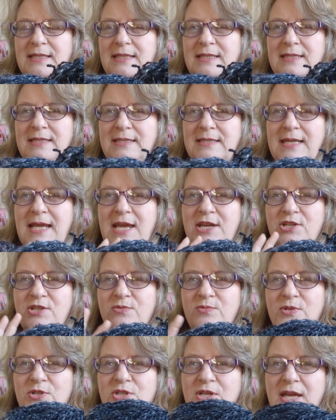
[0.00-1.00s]
stash,
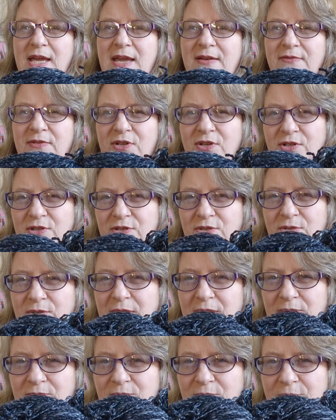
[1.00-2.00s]
which I haven't gone
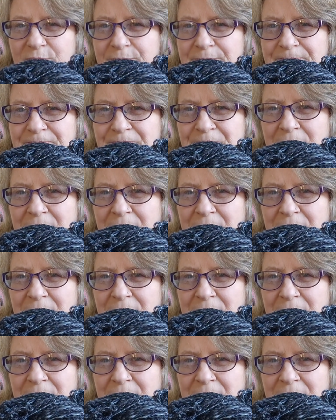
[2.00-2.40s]
looking for,